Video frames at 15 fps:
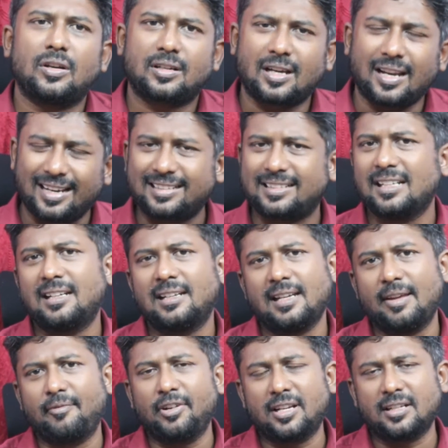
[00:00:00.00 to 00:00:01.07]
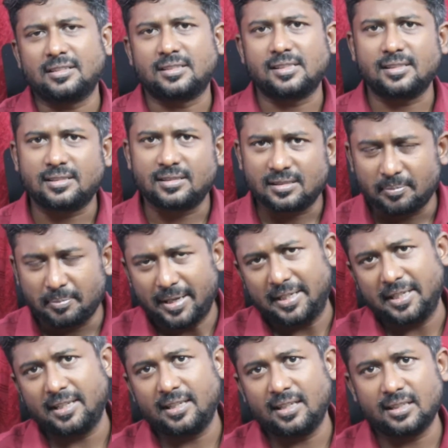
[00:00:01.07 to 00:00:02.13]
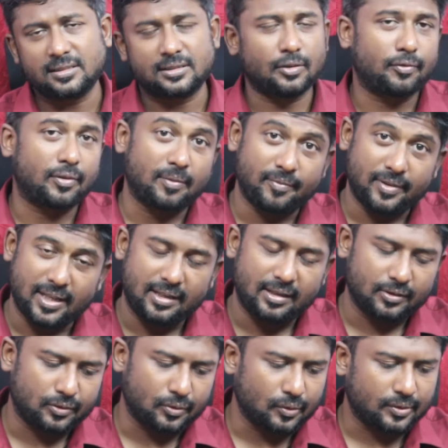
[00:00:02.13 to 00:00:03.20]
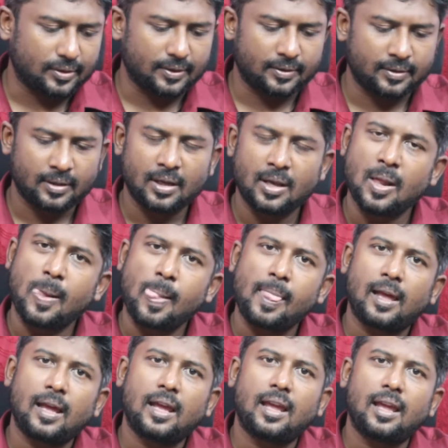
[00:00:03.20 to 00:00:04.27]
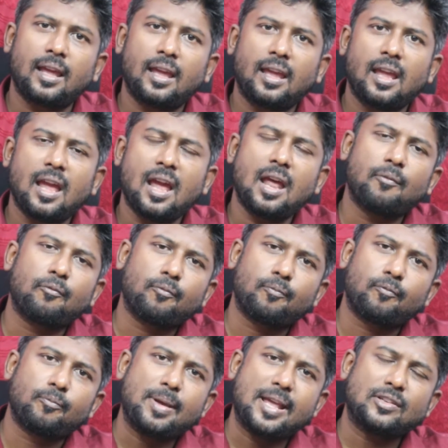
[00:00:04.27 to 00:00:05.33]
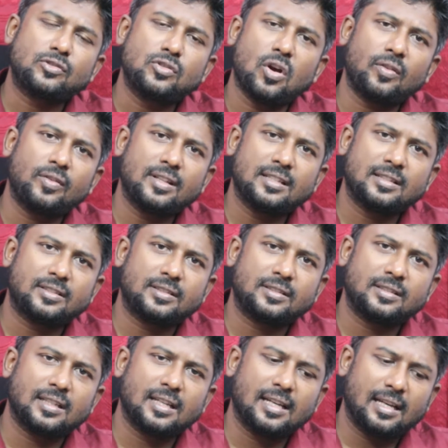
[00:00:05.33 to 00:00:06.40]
collected evidences, materials from various sources, and based on this